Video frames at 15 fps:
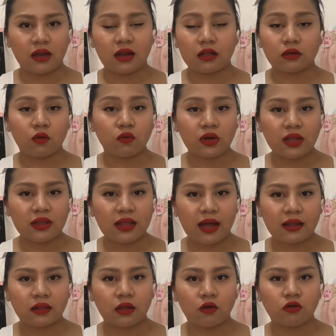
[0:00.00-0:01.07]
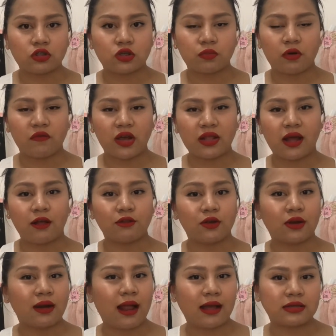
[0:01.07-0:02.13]
And not only that, they also provide
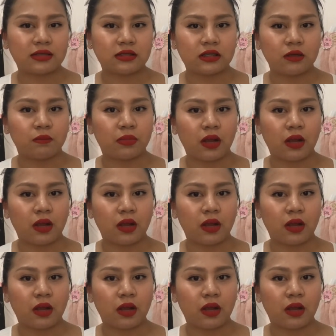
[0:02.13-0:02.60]
other classes in